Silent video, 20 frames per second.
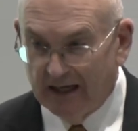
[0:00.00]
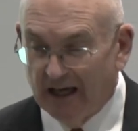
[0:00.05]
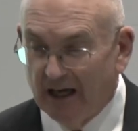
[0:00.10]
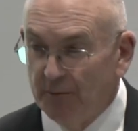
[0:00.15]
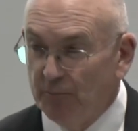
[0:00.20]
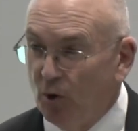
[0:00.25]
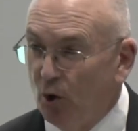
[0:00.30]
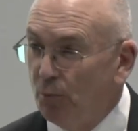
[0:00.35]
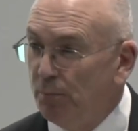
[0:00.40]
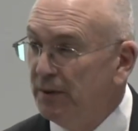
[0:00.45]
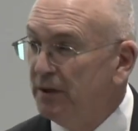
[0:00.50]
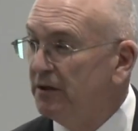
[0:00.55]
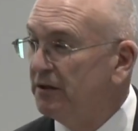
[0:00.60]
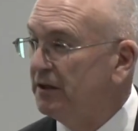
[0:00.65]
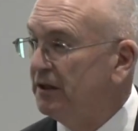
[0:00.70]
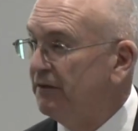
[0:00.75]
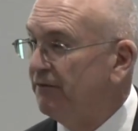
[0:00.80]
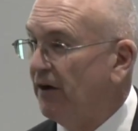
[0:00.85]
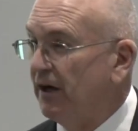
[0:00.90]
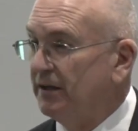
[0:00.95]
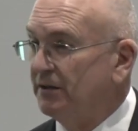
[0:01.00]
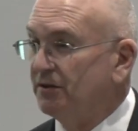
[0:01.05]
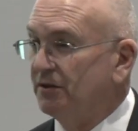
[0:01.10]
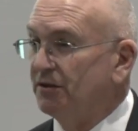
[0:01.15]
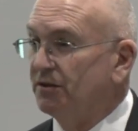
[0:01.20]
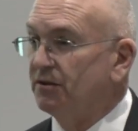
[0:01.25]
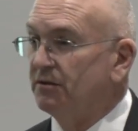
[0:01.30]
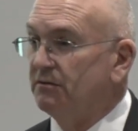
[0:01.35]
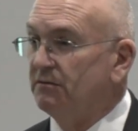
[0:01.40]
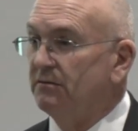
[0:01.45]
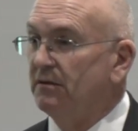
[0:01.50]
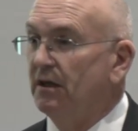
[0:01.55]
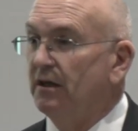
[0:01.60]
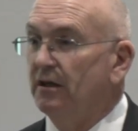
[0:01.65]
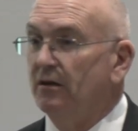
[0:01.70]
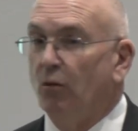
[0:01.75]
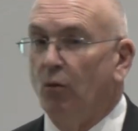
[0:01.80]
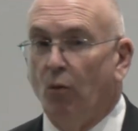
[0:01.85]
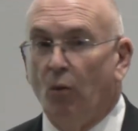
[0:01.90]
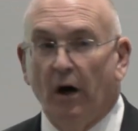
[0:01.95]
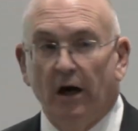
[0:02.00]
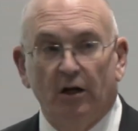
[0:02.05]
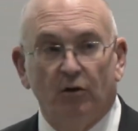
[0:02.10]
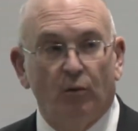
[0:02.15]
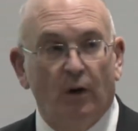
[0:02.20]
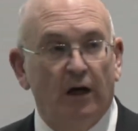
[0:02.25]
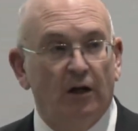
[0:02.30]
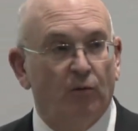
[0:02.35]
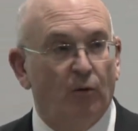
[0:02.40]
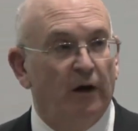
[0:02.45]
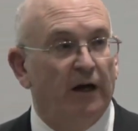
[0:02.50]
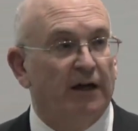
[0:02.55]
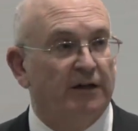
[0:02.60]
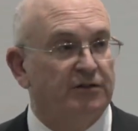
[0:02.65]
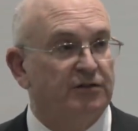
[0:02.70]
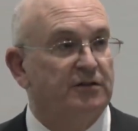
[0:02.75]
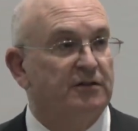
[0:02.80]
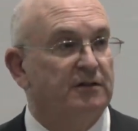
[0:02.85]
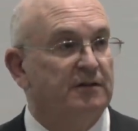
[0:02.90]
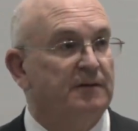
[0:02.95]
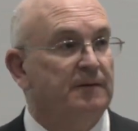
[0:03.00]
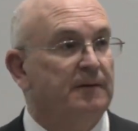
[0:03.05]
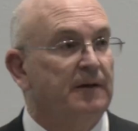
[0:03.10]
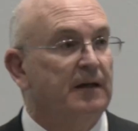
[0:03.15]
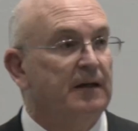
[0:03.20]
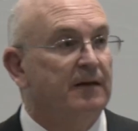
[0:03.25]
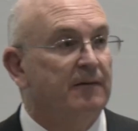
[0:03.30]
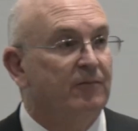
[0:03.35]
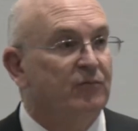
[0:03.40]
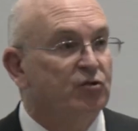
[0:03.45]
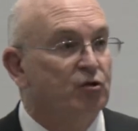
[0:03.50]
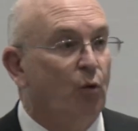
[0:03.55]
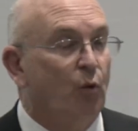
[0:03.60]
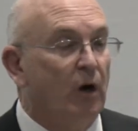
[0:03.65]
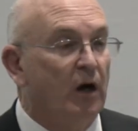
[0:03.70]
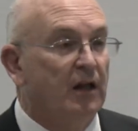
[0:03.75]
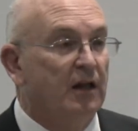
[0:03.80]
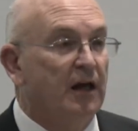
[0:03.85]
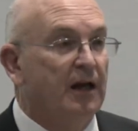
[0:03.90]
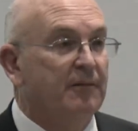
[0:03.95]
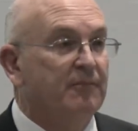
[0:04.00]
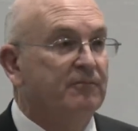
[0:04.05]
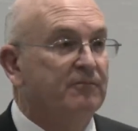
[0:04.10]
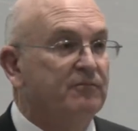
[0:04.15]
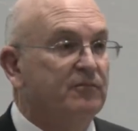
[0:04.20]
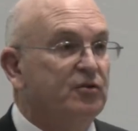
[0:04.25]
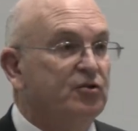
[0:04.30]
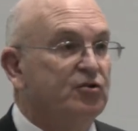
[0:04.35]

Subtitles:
And mobility devices, wild, wild west. So while I'm